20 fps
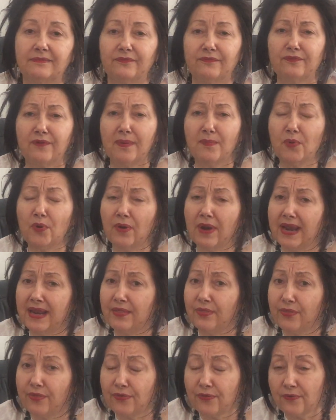From
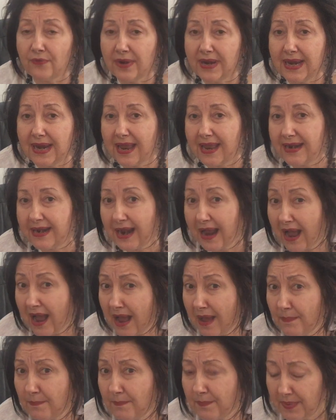grade 3 and
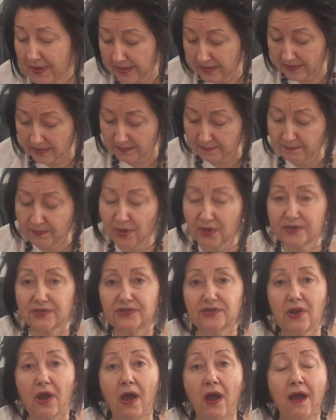up,
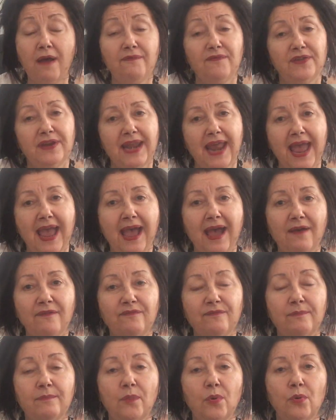books often
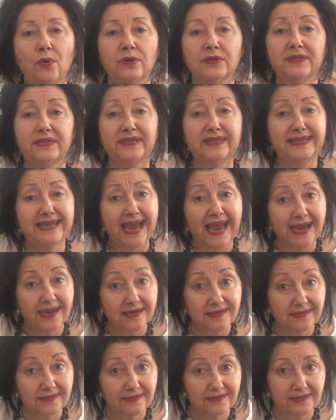have more
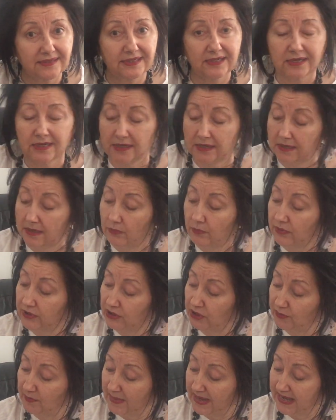text,
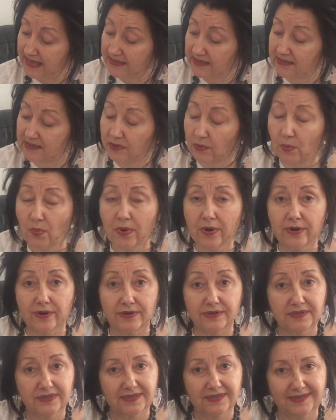which means the
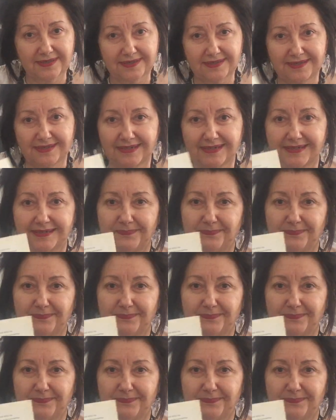words.